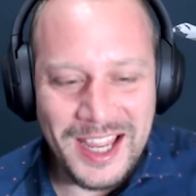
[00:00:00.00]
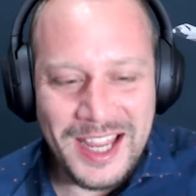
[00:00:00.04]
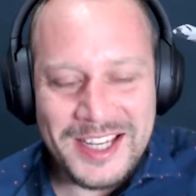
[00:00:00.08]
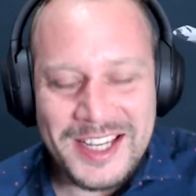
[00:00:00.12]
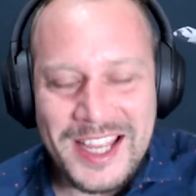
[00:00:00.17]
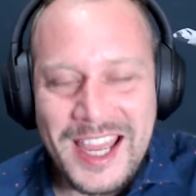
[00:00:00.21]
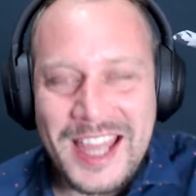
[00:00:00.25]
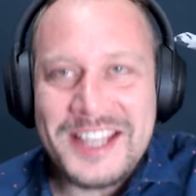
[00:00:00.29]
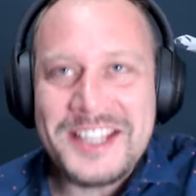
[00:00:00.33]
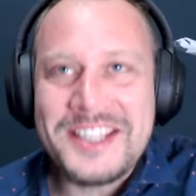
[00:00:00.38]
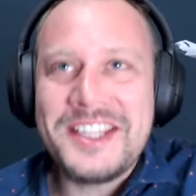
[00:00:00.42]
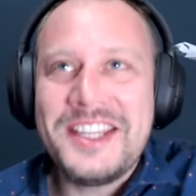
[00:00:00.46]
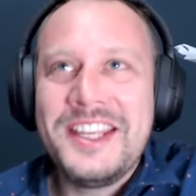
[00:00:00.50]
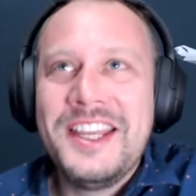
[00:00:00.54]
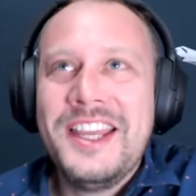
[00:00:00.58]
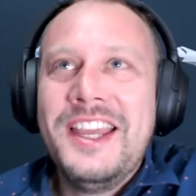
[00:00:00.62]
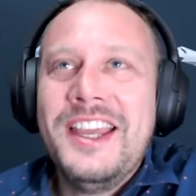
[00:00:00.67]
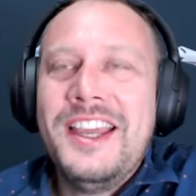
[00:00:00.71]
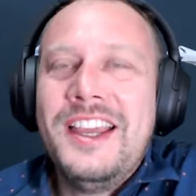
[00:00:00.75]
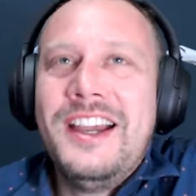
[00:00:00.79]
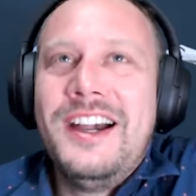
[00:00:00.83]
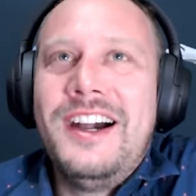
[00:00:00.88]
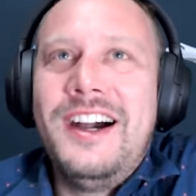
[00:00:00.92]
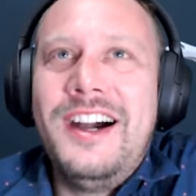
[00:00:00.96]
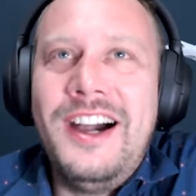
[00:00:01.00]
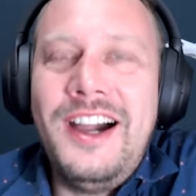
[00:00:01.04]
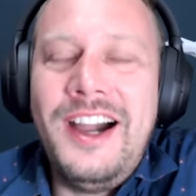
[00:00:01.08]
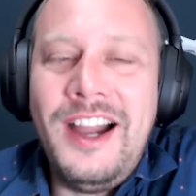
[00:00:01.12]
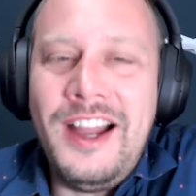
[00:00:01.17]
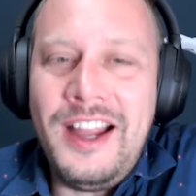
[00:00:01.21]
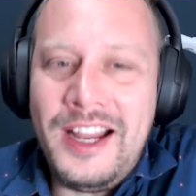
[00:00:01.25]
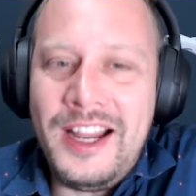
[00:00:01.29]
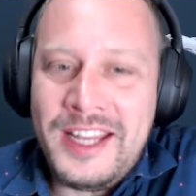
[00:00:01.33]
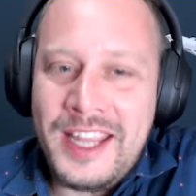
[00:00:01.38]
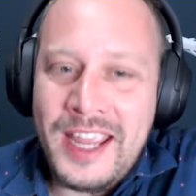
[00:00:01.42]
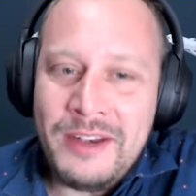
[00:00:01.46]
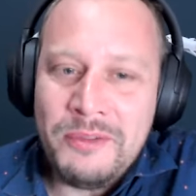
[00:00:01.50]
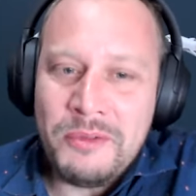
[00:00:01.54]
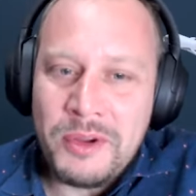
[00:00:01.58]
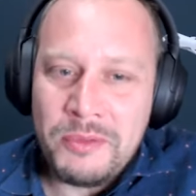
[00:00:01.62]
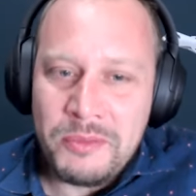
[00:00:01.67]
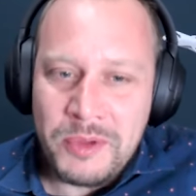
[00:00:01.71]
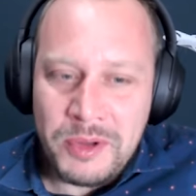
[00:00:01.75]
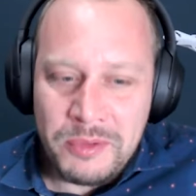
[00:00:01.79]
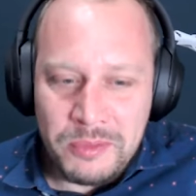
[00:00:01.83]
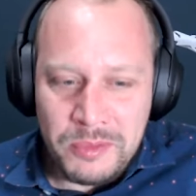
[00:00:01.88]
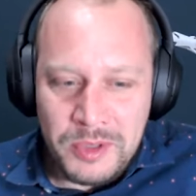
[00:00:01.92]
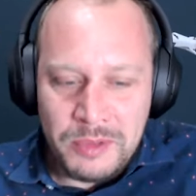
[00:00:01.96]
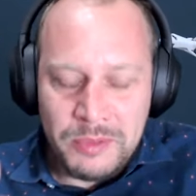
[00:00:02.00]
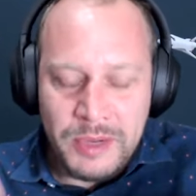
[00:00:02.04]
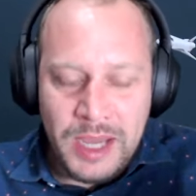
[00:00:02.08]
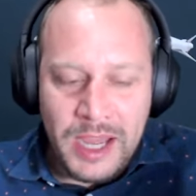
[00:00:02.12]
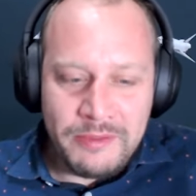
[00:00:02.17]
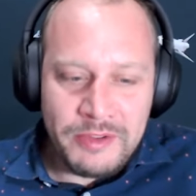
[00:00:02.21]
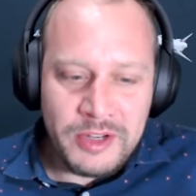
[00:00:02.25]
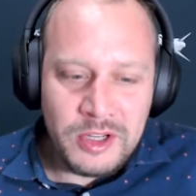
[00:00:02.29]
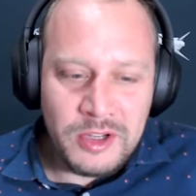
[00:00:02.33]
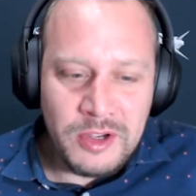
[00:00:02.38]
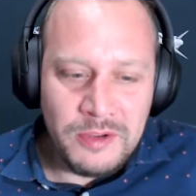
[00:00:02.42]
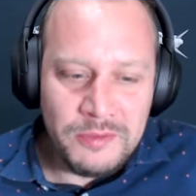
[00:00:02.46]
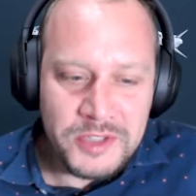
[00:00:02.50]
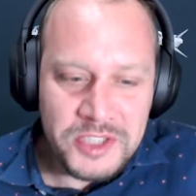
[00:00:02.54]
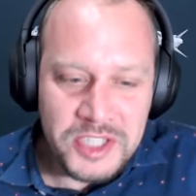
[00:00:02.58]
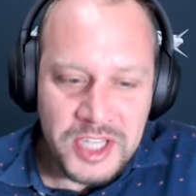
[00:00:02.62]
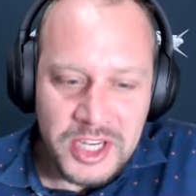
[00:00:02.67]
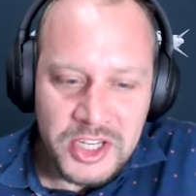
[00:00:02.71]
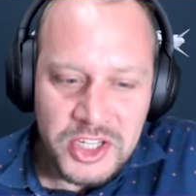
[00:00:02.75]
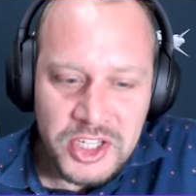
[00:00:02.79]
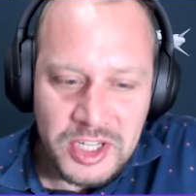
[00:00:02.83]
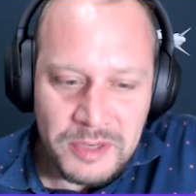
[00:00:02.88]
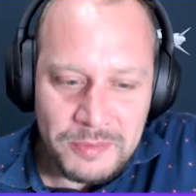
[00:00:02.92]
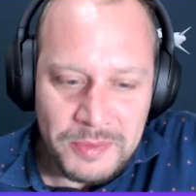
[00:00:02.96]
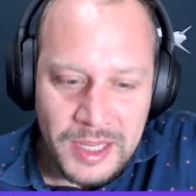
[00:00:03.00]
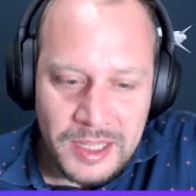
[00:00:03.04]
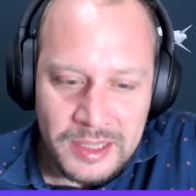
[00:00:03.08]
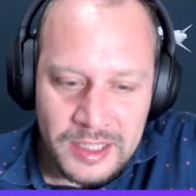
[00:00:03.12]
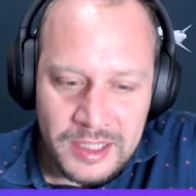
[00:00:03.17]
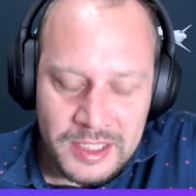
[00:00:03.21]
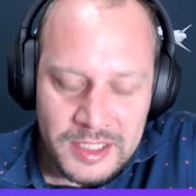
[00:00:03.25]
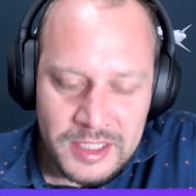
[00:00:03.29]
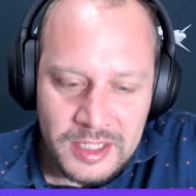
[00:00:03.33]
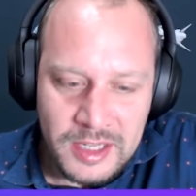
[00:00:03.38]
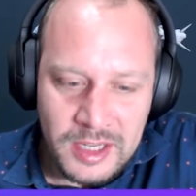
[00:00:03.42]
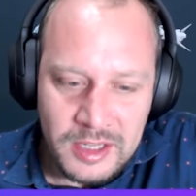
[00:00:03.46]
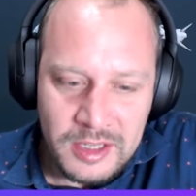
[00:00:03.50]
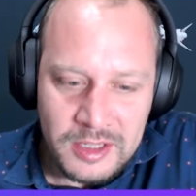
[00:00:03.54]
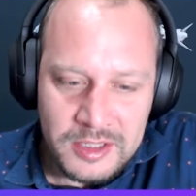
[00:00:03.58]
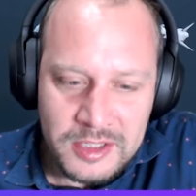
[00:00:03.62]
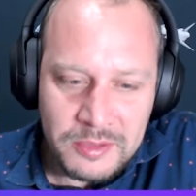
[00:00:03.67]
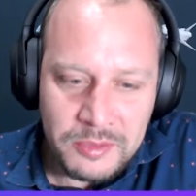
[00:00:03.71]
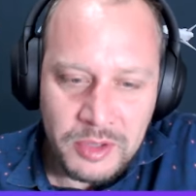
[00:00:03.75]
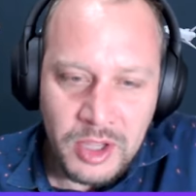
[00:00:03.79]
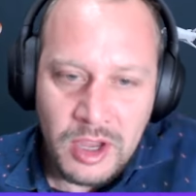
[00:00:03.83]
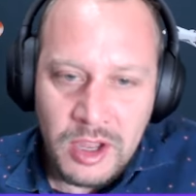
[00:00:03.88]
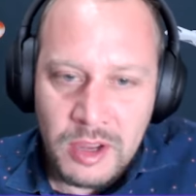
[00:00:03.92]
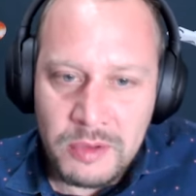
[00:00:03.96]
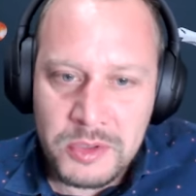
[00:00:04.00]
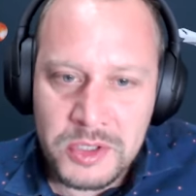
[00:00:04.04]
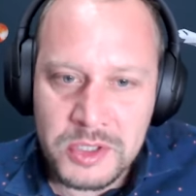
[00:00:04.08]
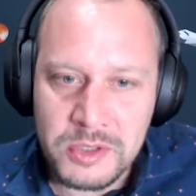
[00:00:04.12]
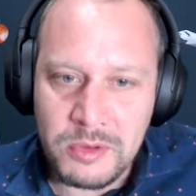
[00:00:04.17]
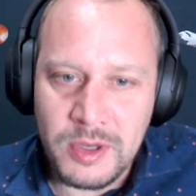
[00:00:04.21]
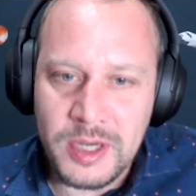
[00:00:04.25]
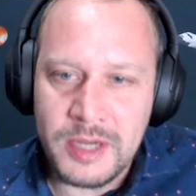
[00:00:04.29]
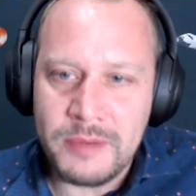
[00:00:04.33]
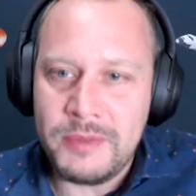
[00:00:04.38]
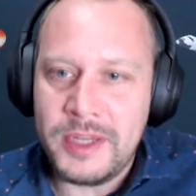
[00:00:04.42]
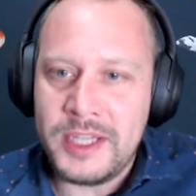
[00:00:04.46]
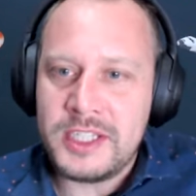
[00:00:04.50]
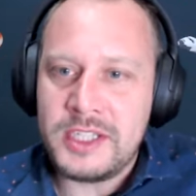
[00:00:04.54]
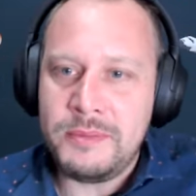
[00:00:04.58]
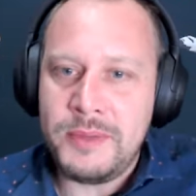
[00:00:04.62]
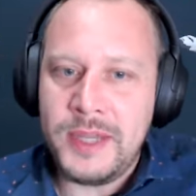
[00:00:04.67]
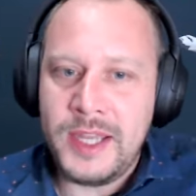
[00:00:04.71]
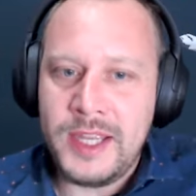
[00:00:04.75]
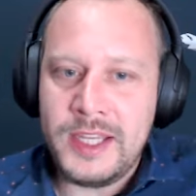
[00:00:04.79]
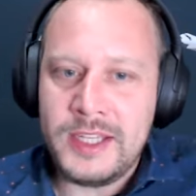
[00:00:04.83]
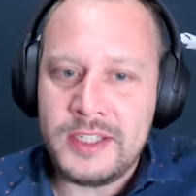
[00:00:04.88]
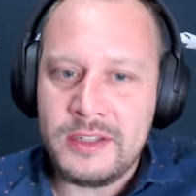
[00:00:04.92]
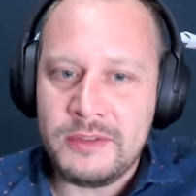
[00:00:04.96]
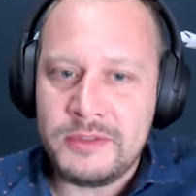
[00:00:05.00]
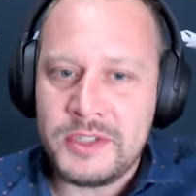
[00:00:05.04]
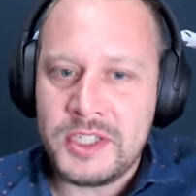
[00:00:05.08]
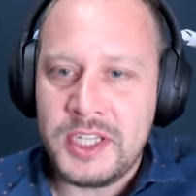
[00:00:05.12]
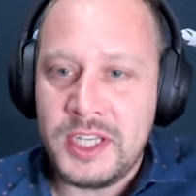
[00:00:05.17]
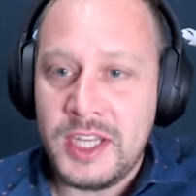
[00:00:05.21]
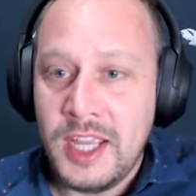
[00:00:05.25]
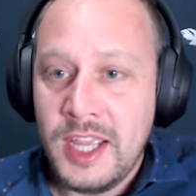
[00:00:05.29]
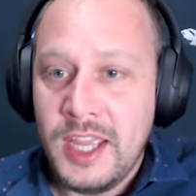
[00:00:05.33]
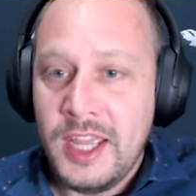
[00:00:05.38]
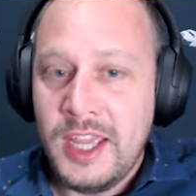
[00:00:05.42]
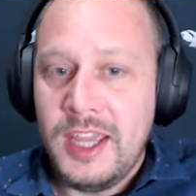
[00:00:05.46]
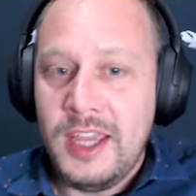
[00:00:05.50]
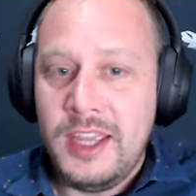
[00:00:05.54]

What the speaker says: And again, when we were having a conversation about this, something I was quite amazed about is, obviously,